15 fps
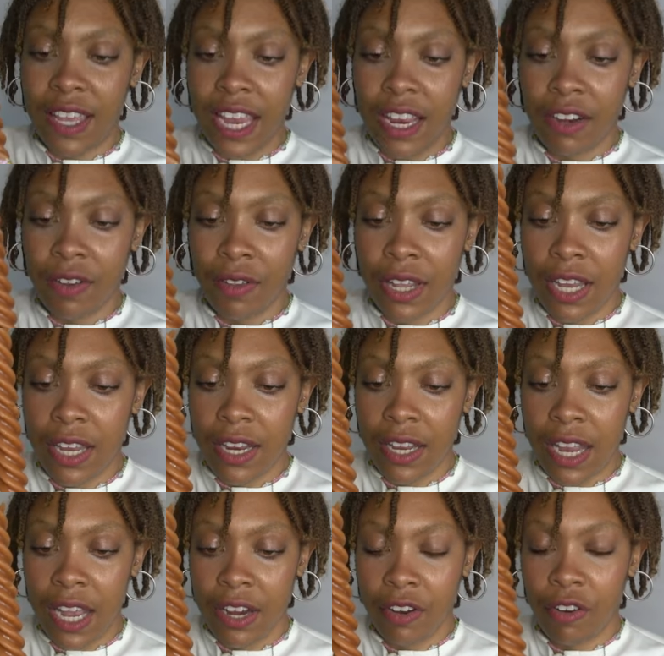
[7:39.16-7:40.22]
the candle in,
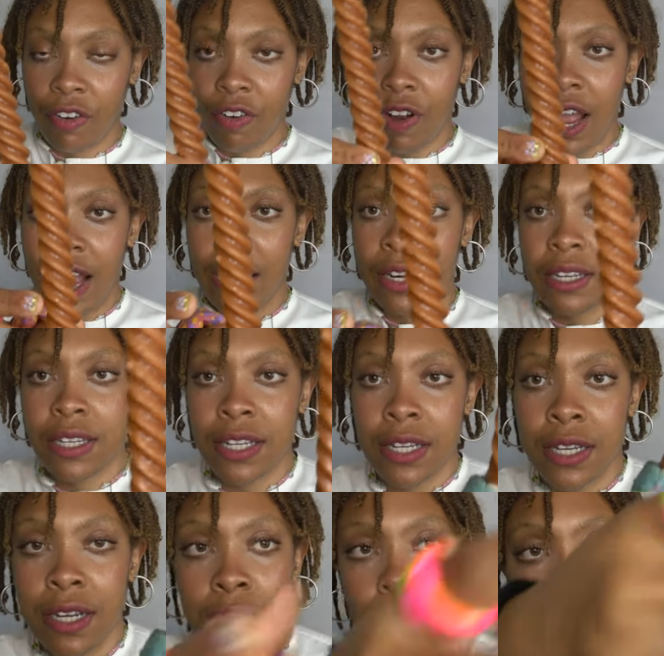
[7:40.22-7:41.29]
it kind of cracked
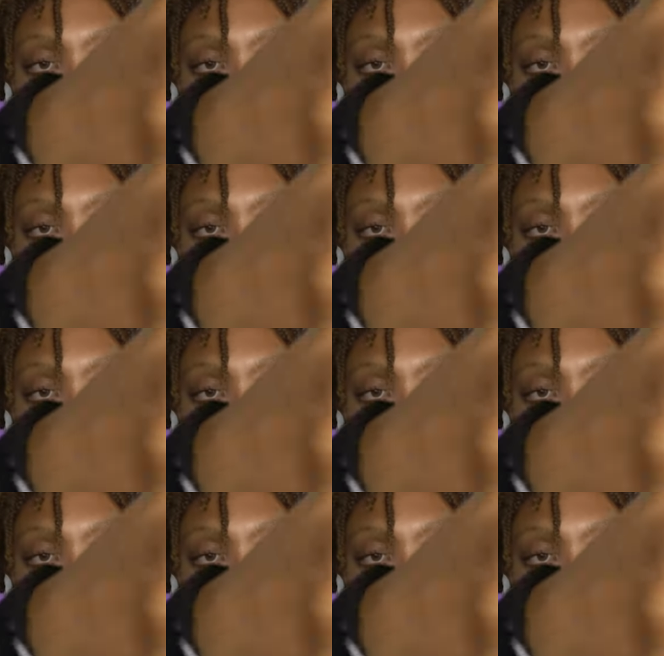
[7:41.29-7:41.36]
it.